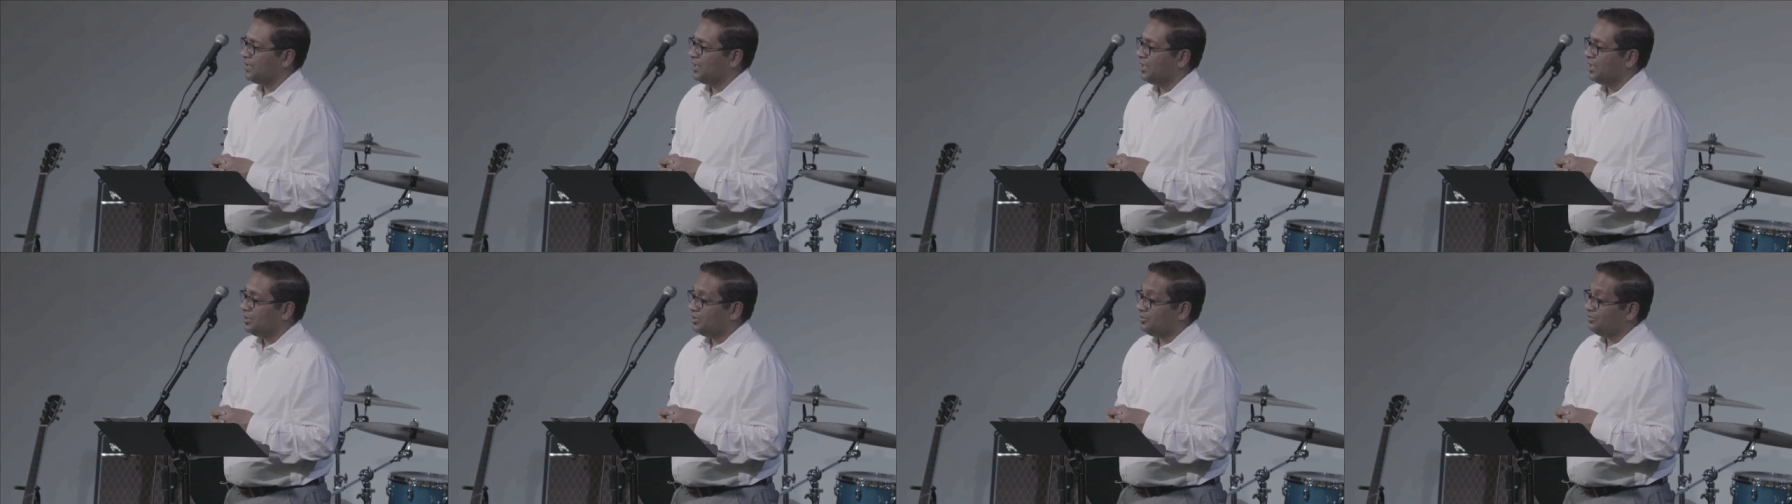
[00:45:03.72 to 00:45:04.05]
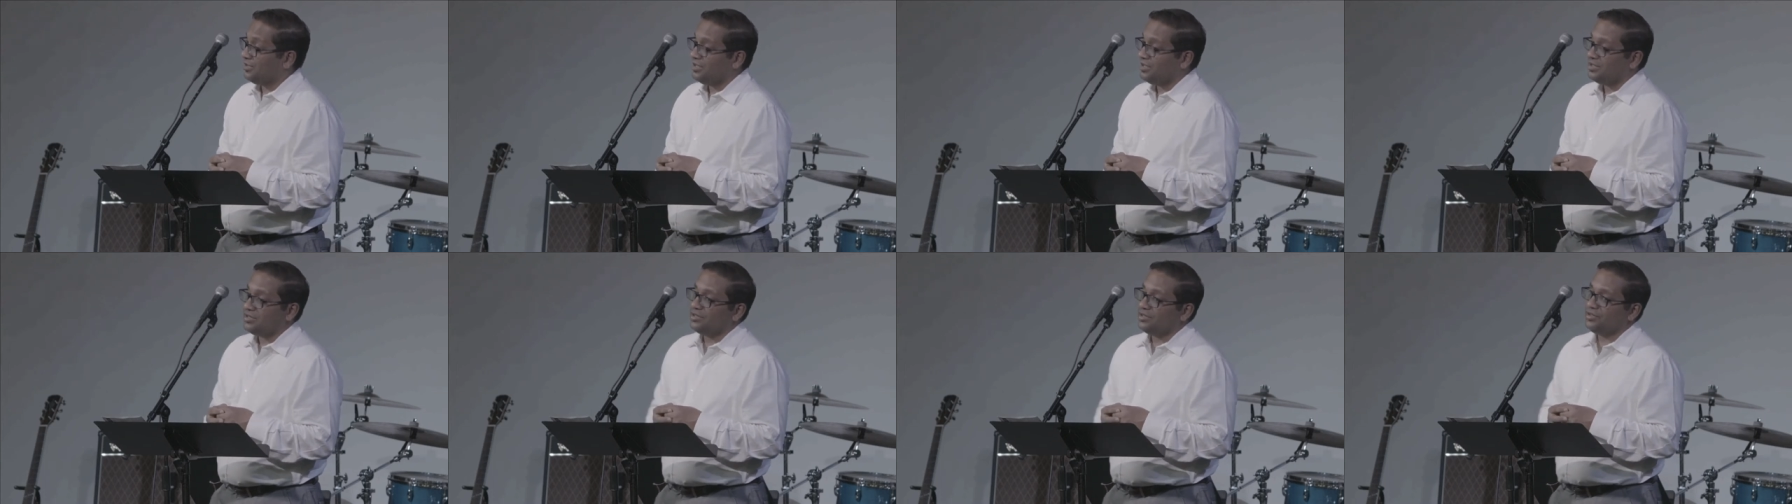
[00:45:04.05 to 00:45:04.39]
The
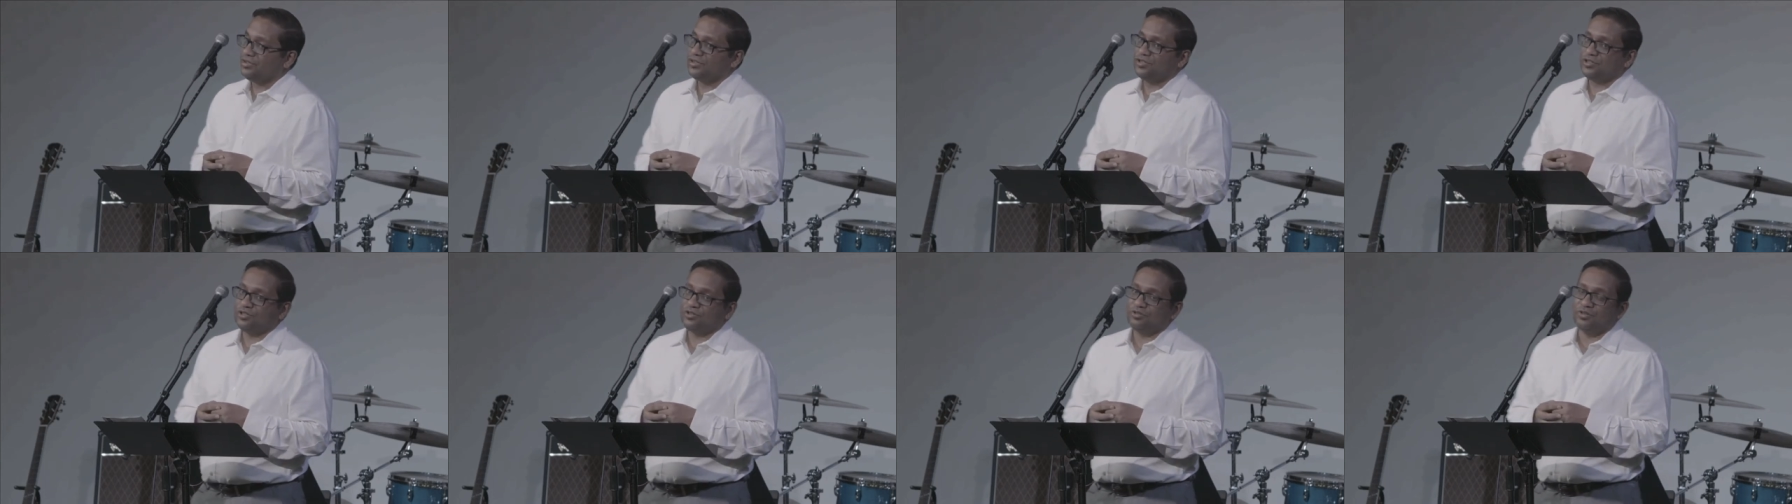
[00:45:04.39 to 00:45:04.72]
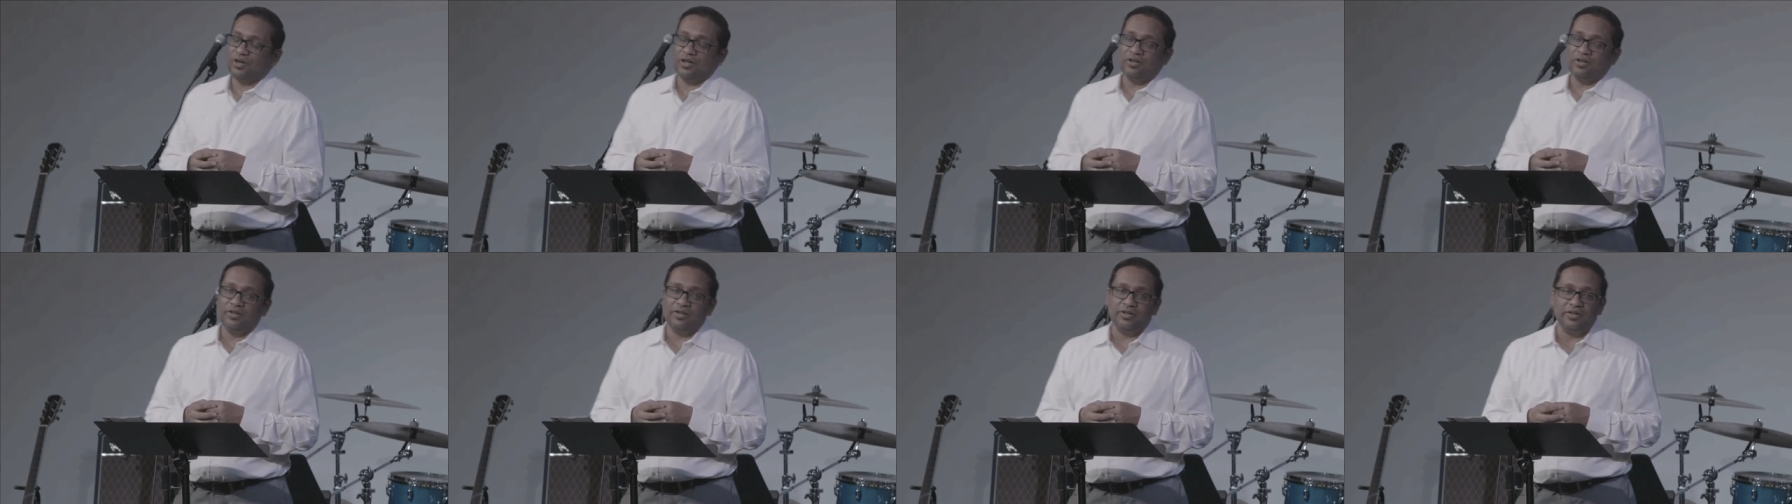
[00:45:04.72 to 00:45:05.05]
reason you're
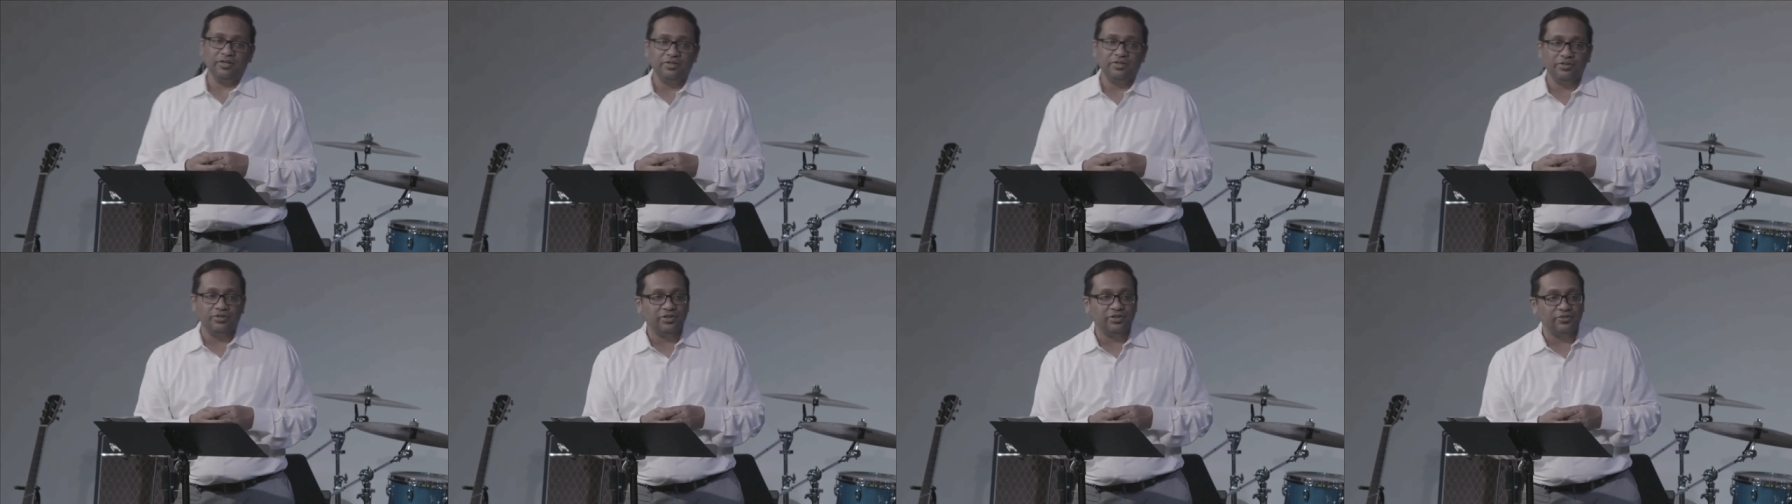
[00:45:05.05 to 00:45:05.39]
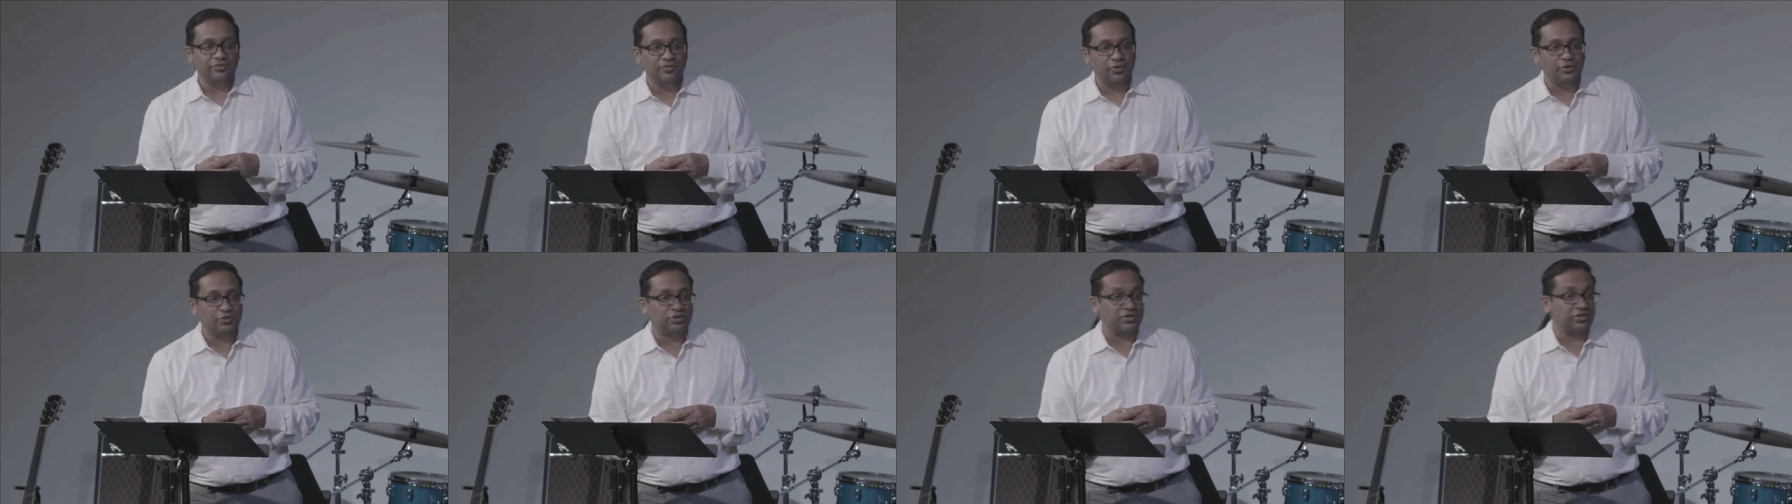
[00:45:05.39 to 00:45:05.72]
struggling in your
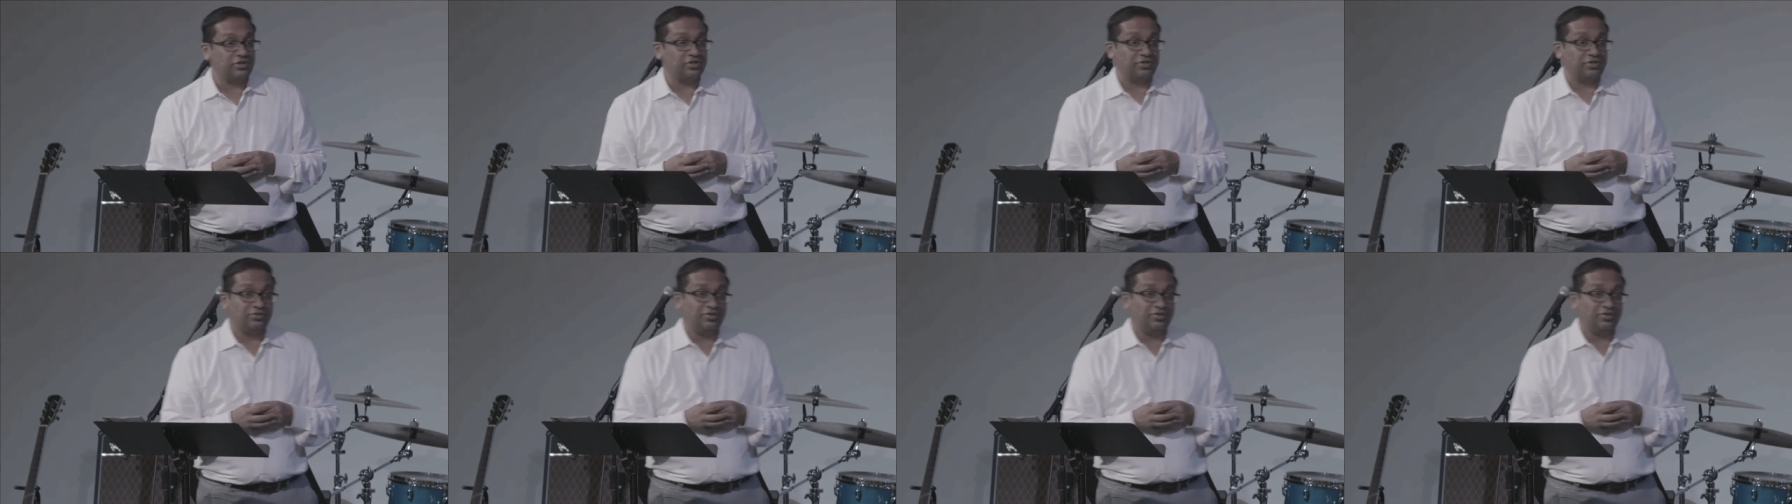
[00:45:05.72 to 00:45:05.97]
devotions, the